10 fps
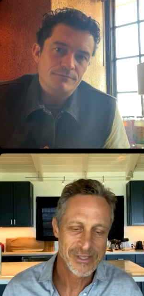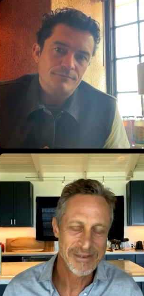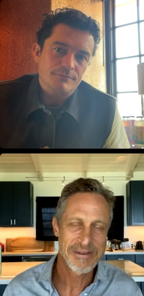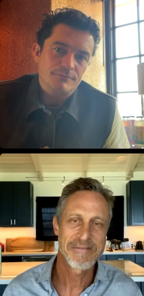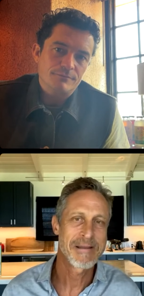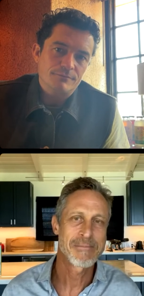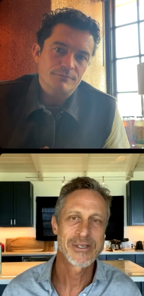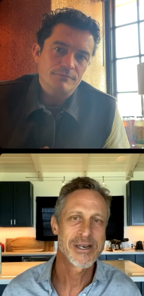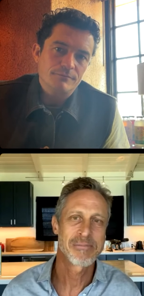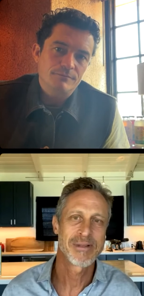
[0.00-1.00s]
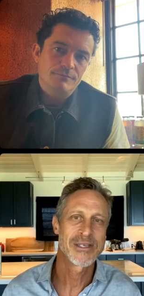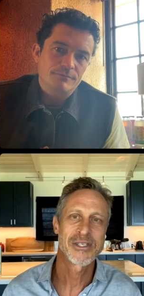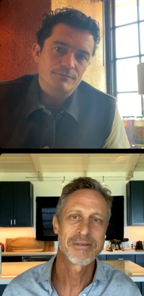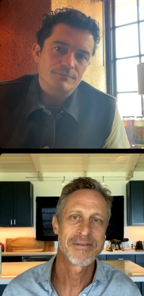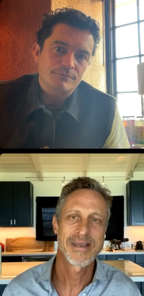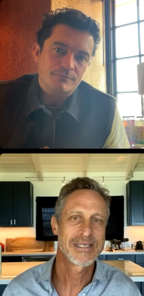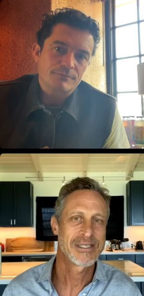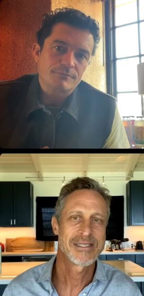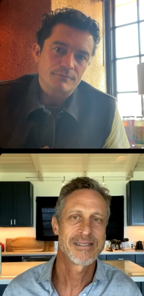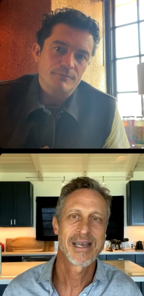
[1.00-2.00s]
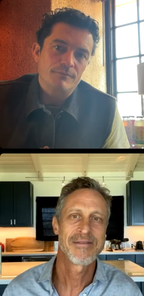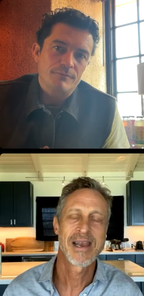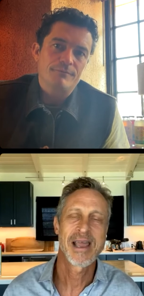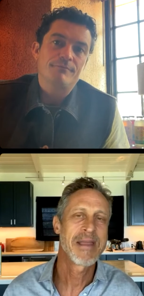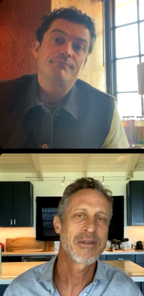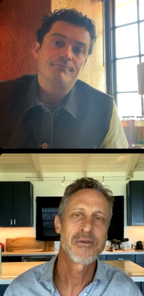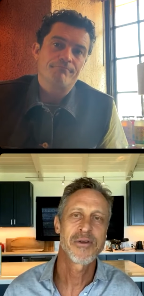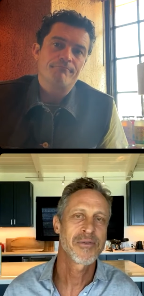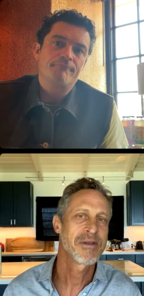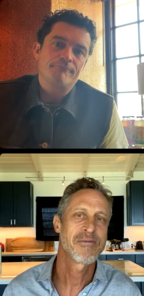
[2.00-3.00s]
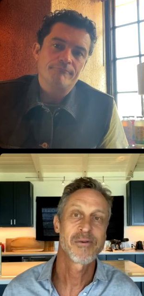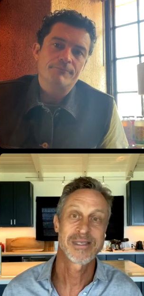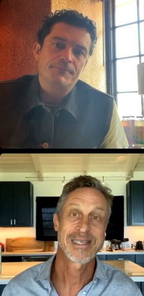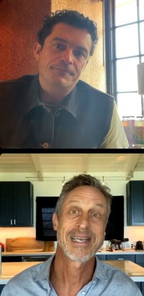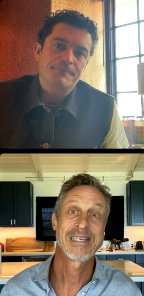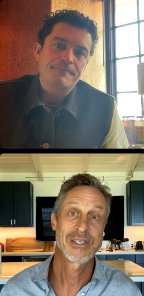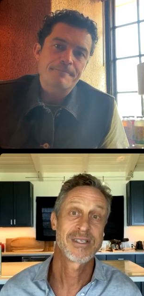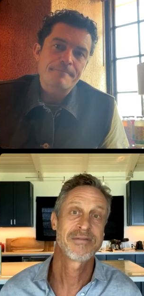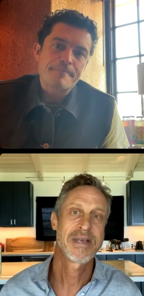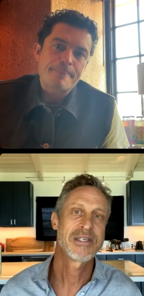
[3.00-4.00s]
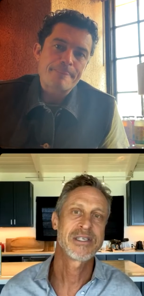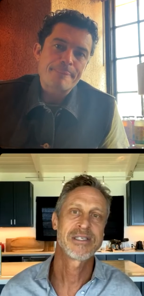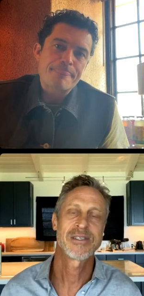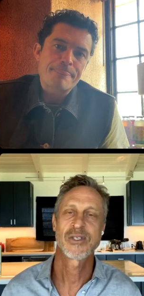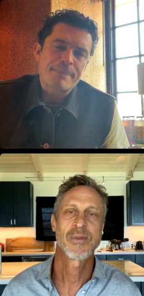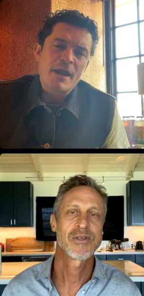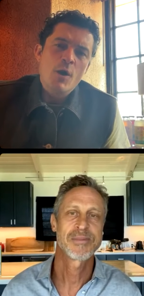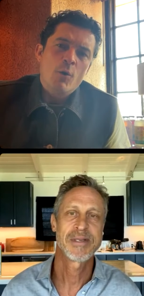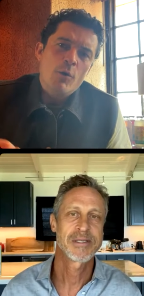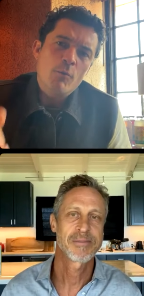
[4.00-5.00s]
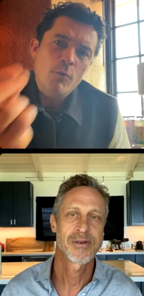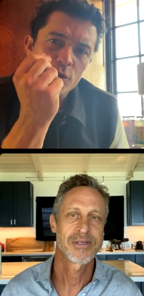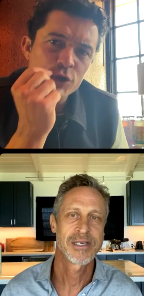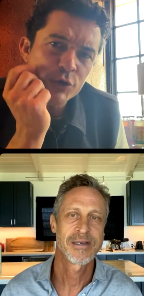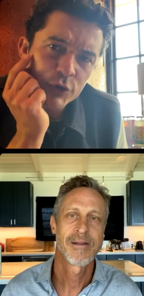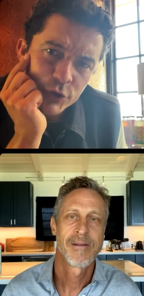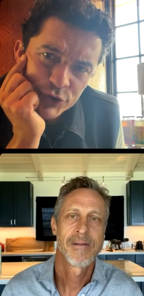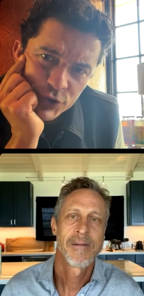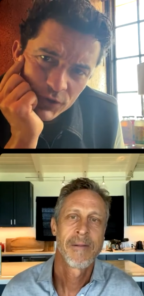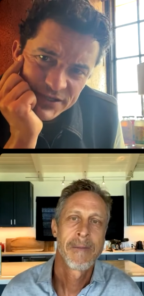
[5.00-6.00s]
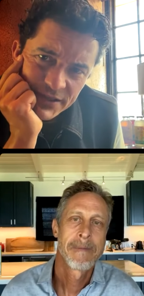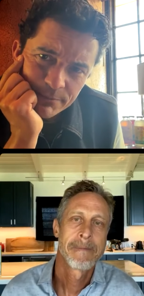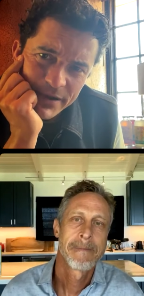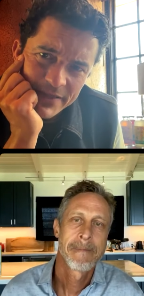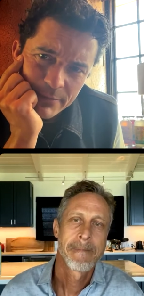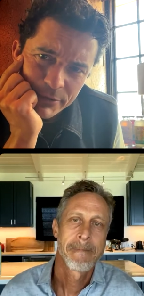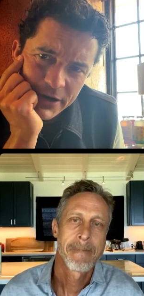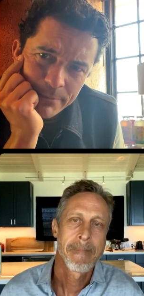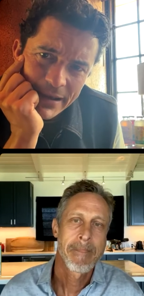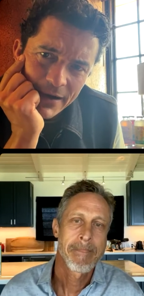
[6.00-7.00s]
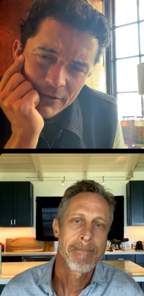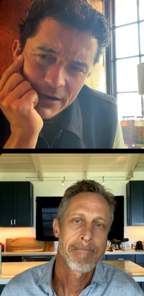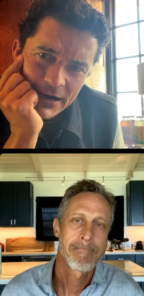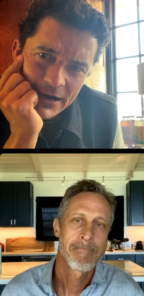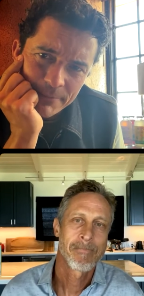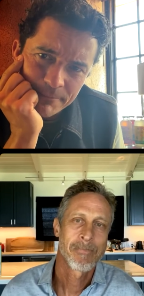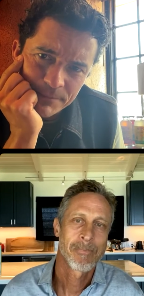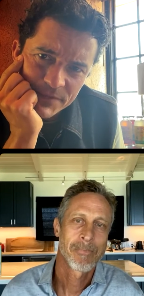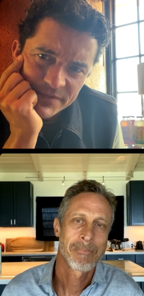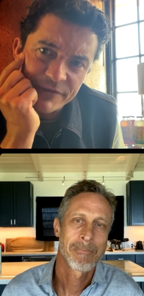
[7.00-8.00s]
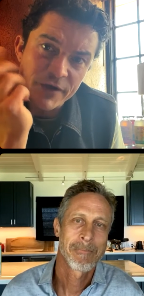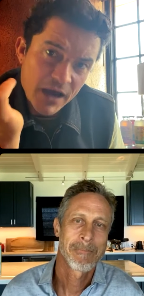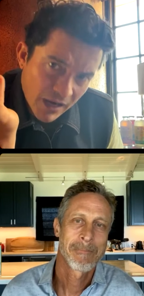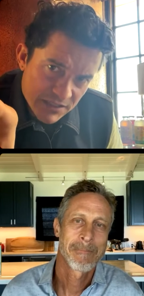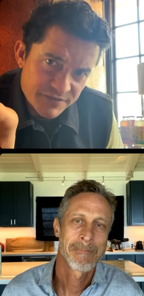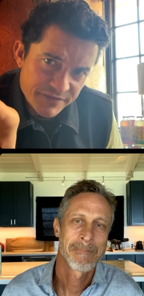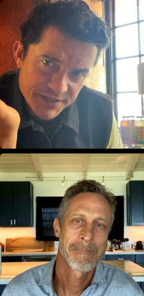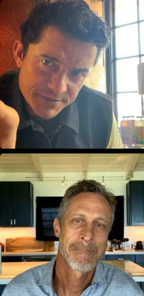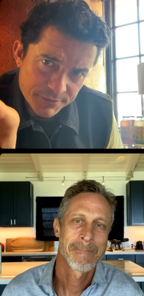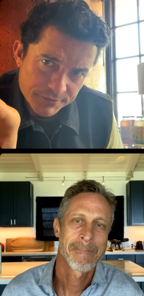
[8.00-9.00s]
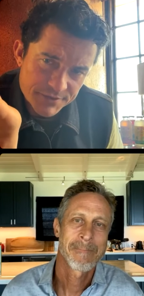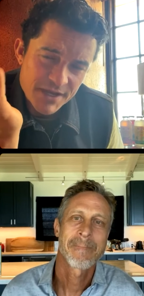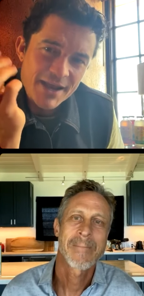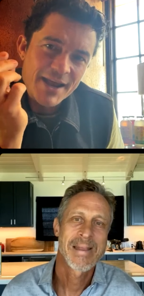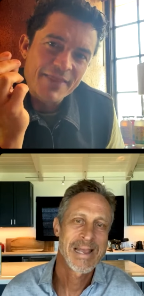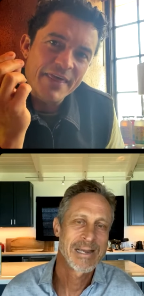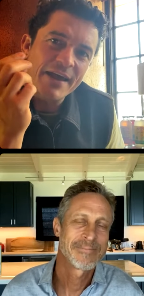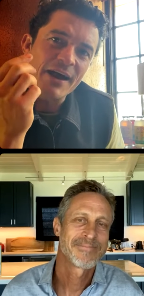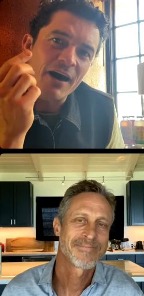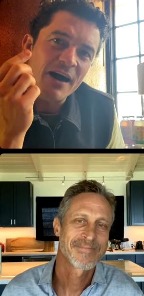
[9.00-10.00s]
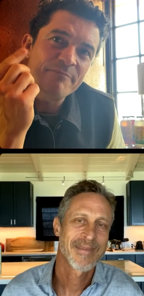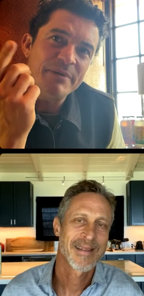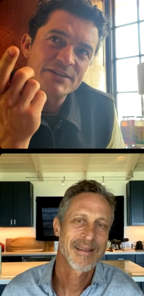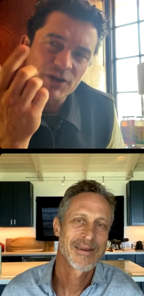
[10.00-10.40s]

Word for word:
Speaker 1: So seventy five percent of your plate should be veggies. I mean, and I make two or three or four side dishes of veggies and a small piece of protein. You
Speaker 2: you talked in the in the book about um, different colors of vegetables. Yeah. they I've been